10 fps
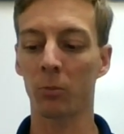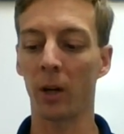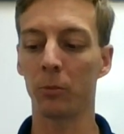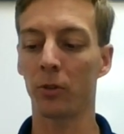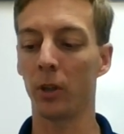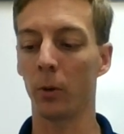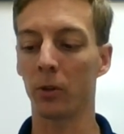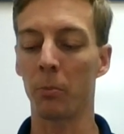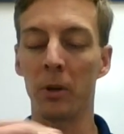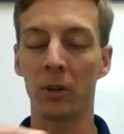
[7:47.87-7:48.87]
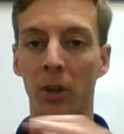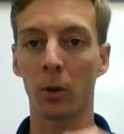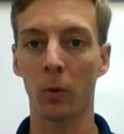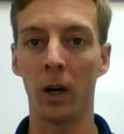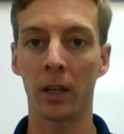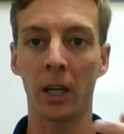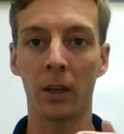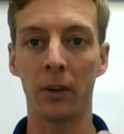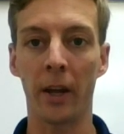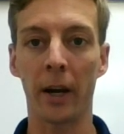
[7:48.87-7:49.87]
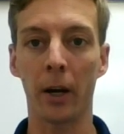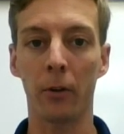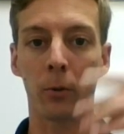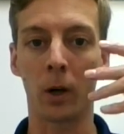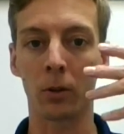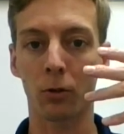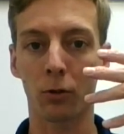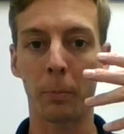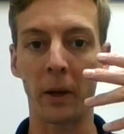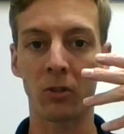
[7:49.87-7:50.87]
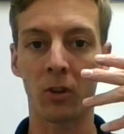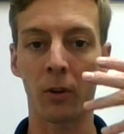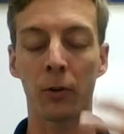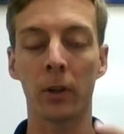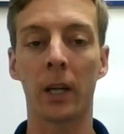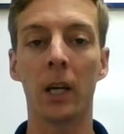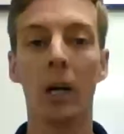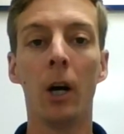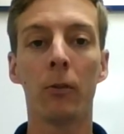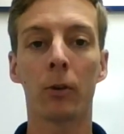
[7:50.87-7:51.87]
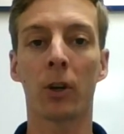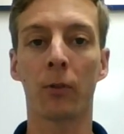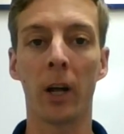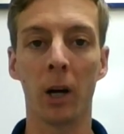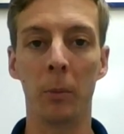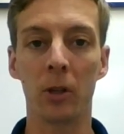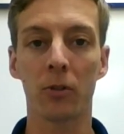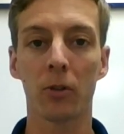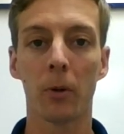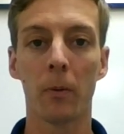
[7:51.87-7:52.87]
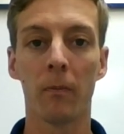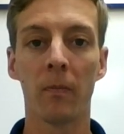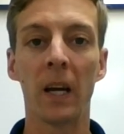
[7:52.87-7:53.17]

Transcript: Sometimes, you know, it's missing a rung here and there. The rungs are spaced differently for different elements.